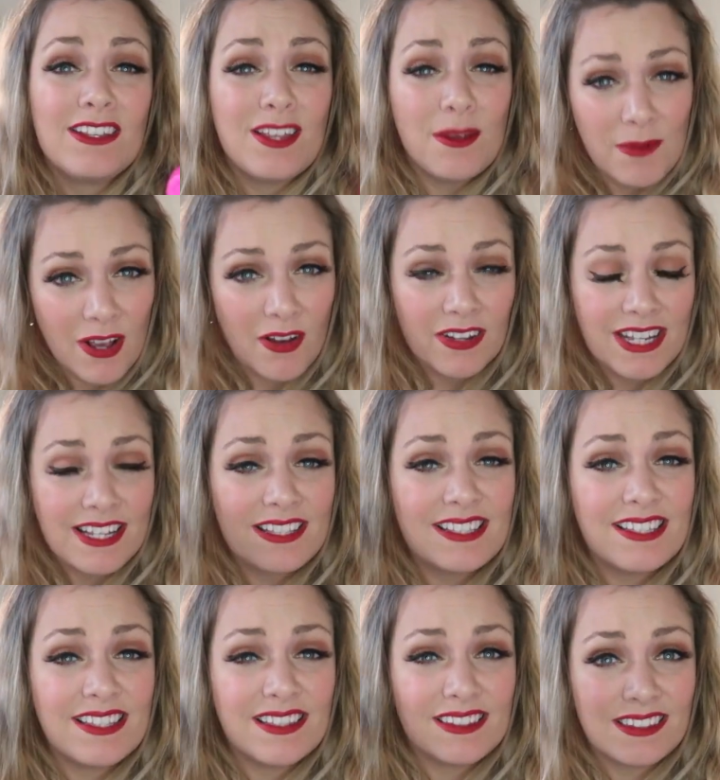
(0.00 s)
To be
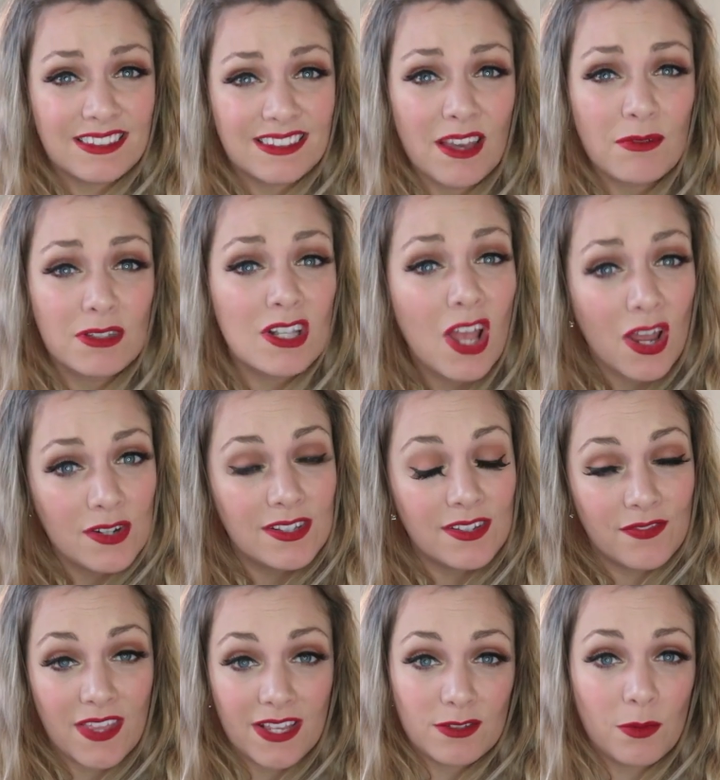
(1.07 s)
honest, there was loads
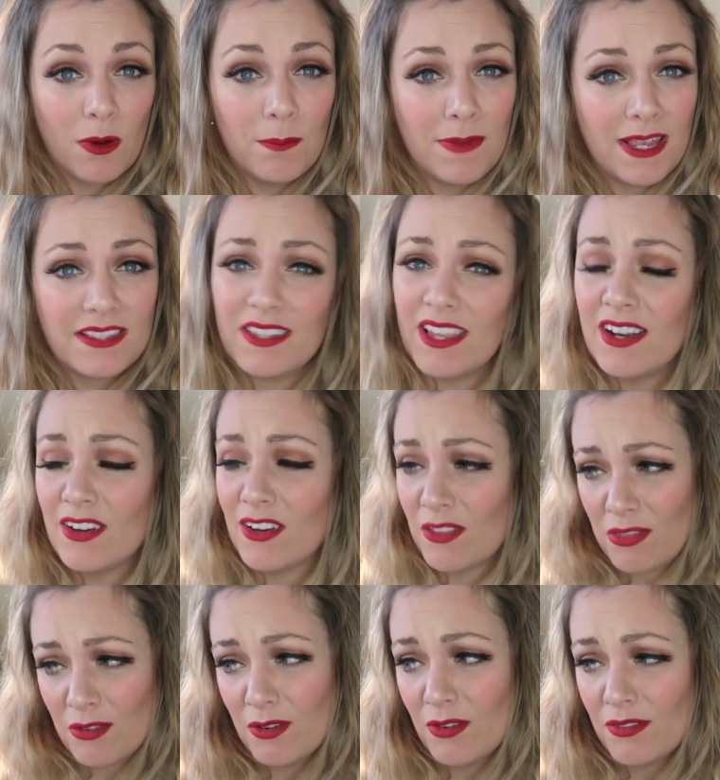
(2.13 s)
of this one missing, and I
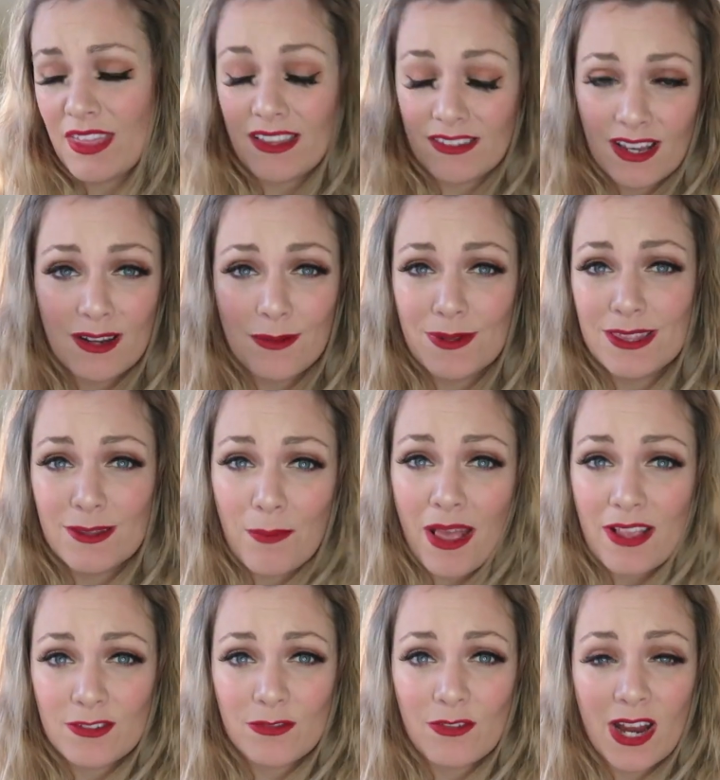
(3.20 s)
thought that's going to be the
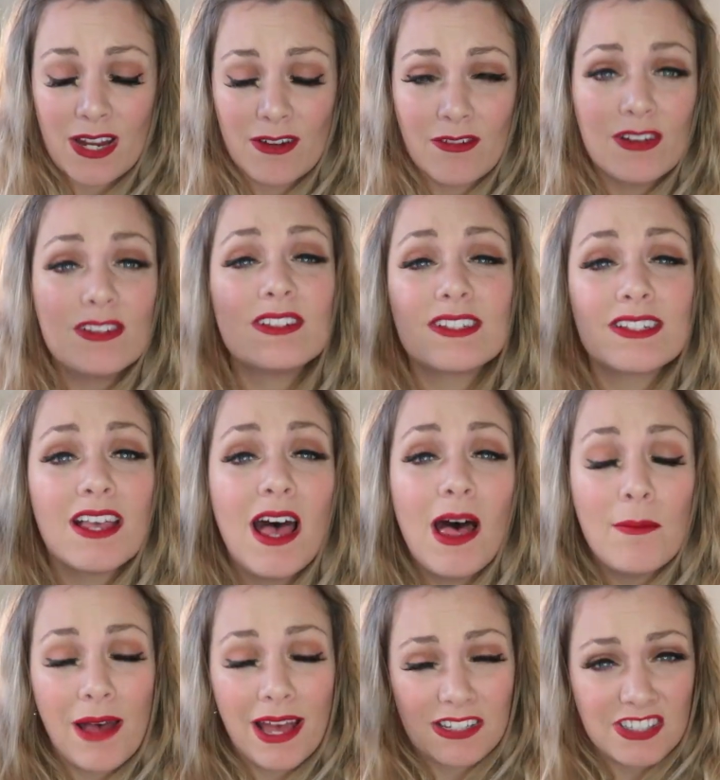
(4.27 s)
best fragrance.
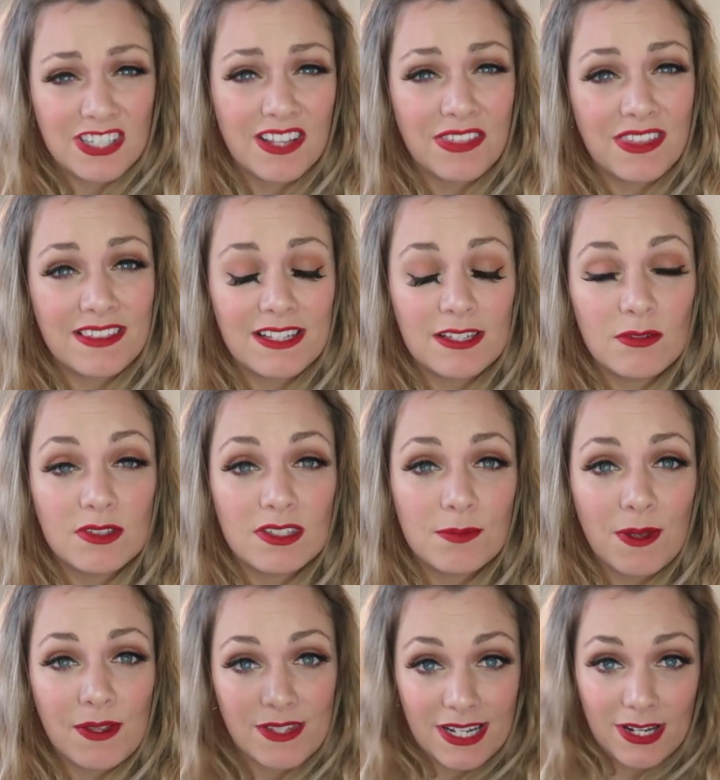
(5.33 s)
But actually, I think this one
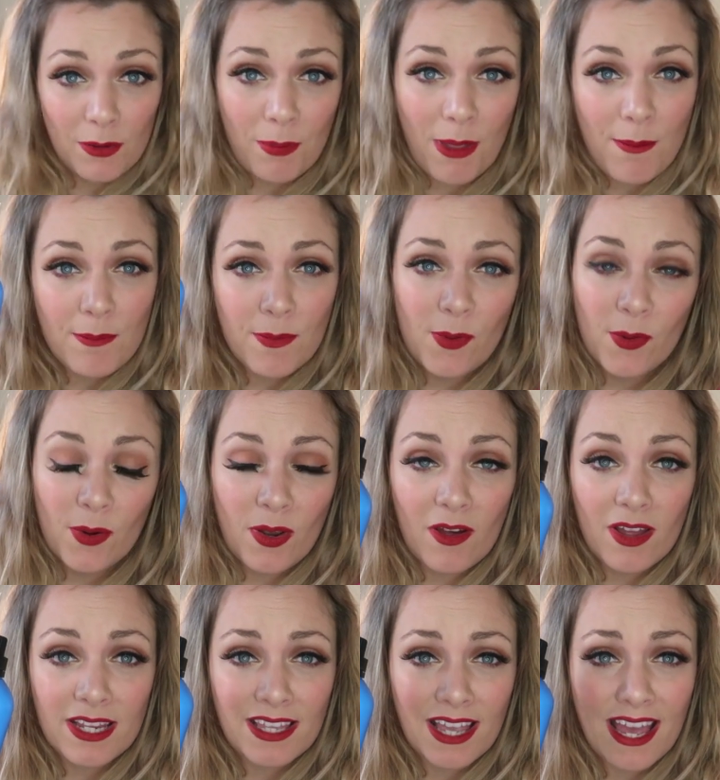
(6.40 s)
smells a little bit more
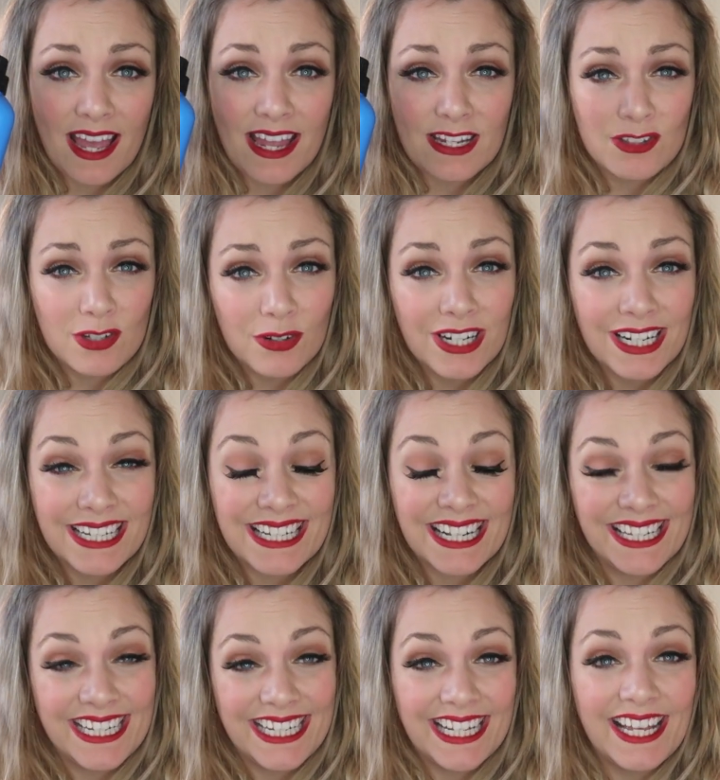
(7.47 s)
like a toilet
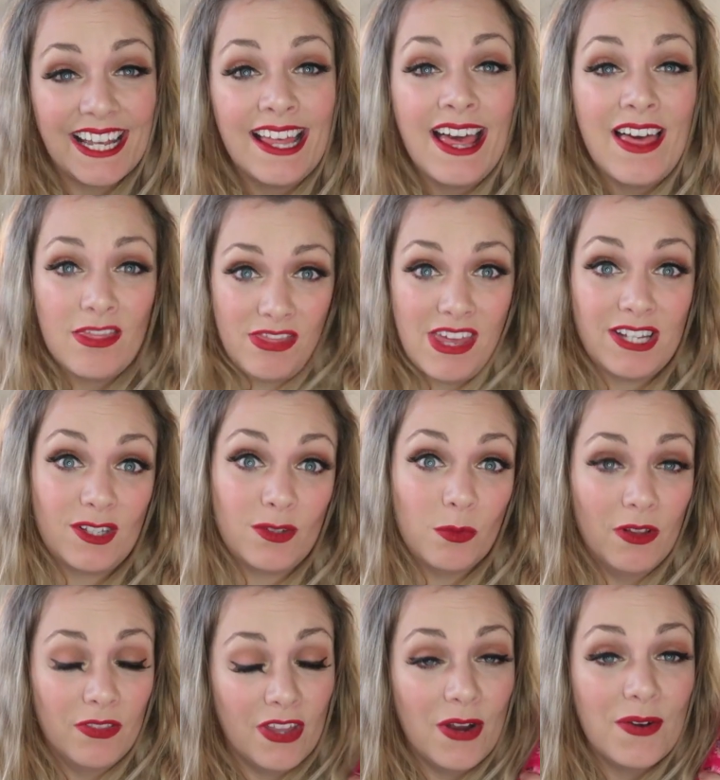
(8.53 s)
cleaner. This
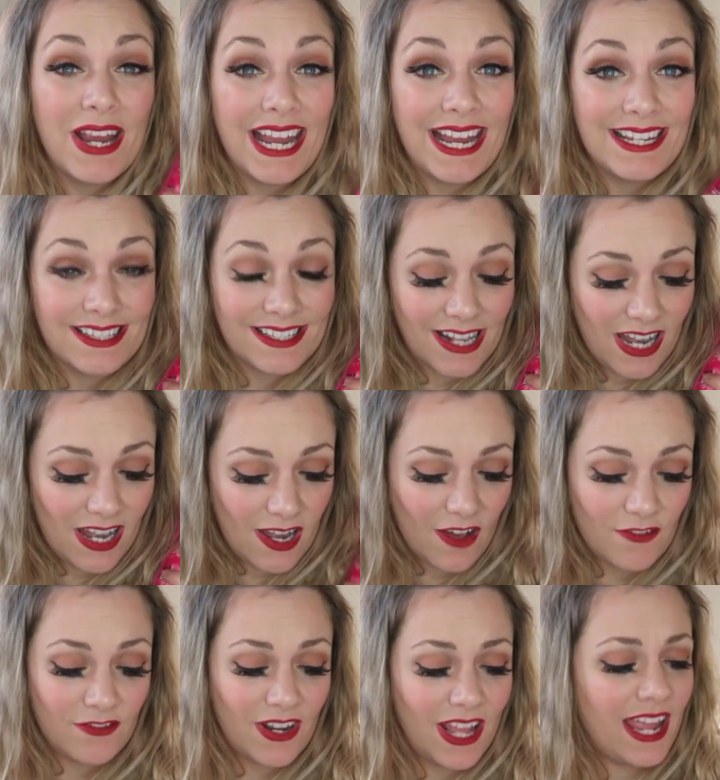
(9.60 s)
one, though, is
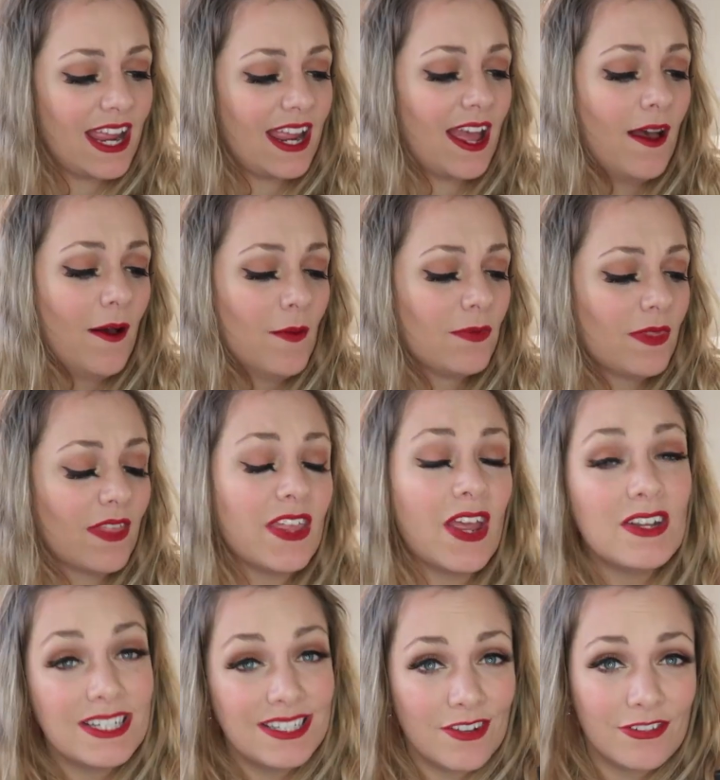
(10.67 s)
lovely. Now, the
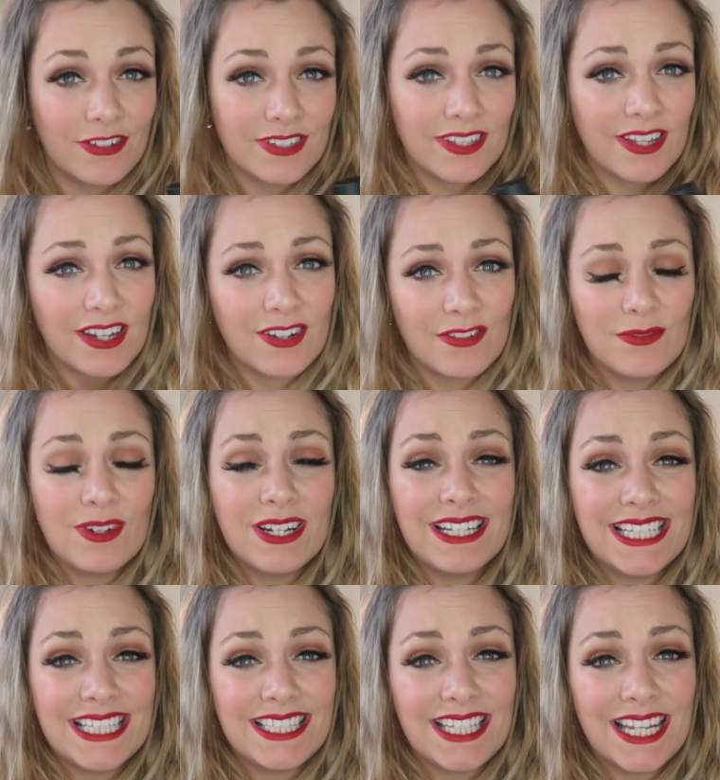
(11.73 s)
only difference that I can
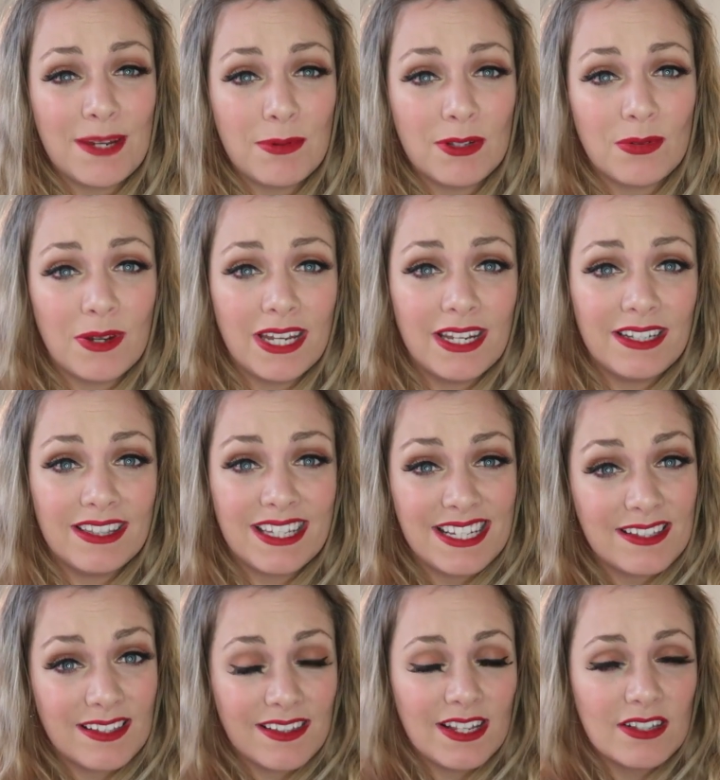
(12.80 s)
really see between
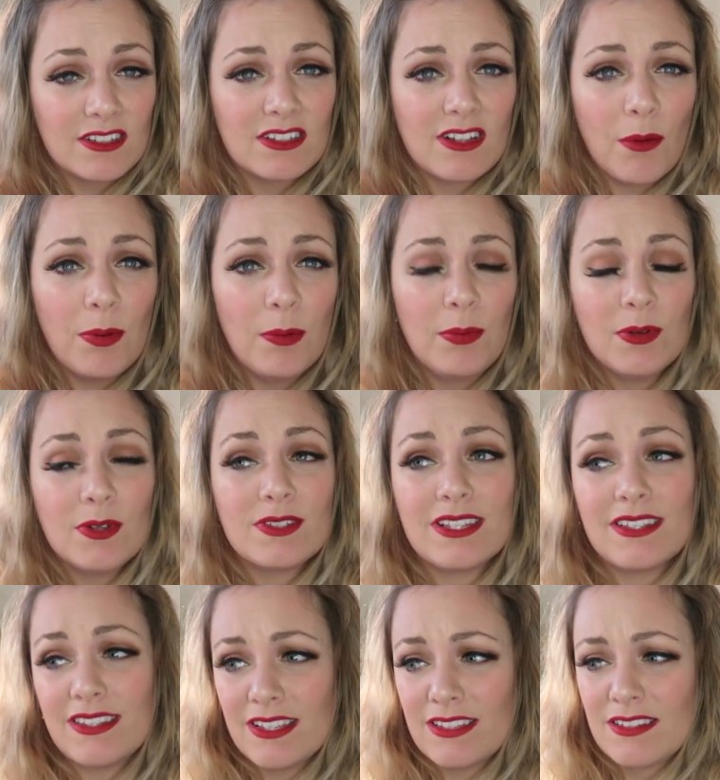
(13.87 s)
these and the Unstoppables
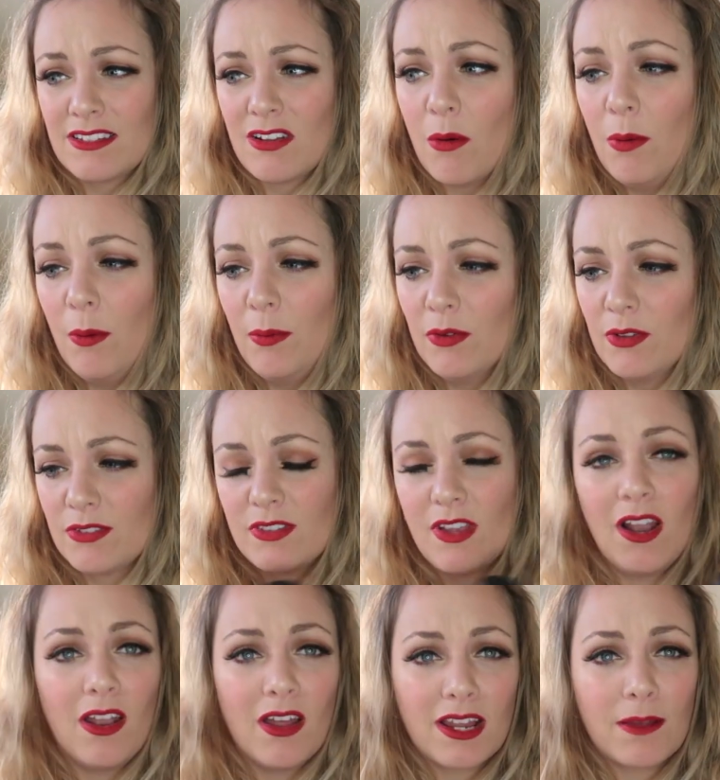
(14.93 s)
is the Unstoppables
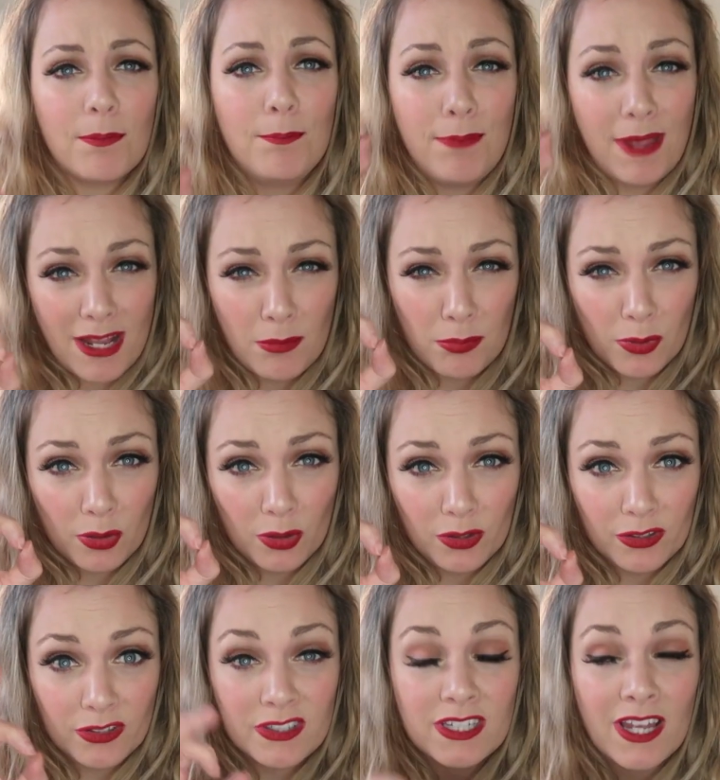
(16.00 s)
are like bigger
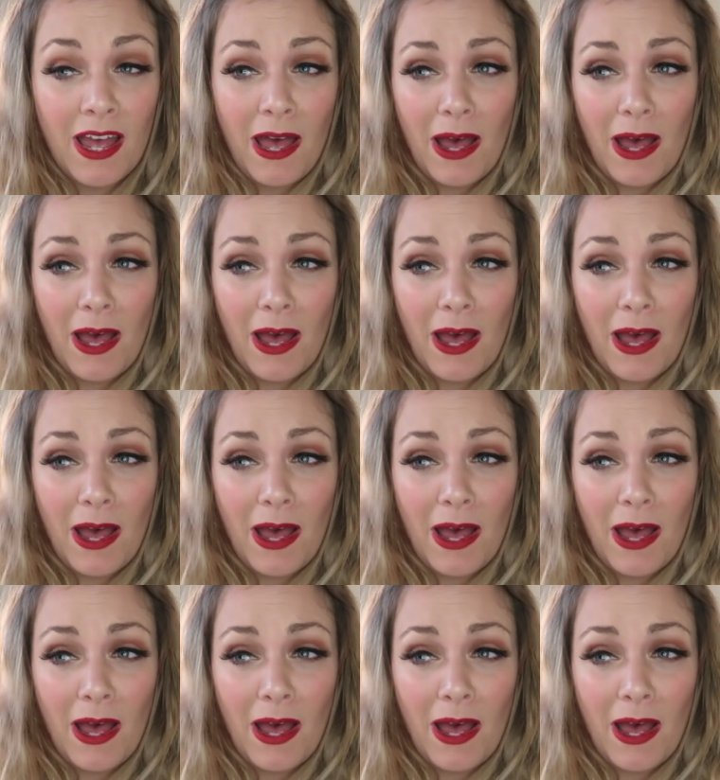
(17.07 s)
balls.